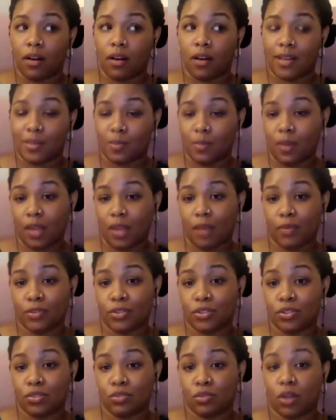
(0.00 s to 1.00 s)
us being able
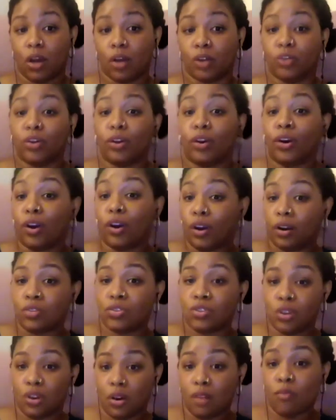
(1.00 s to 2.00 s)
to do longer
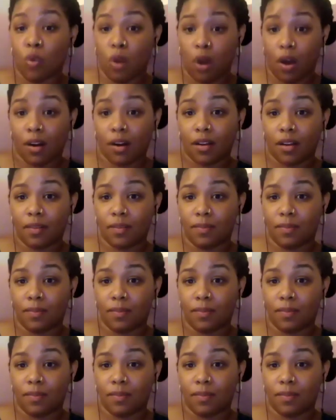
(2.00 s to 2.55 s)
term work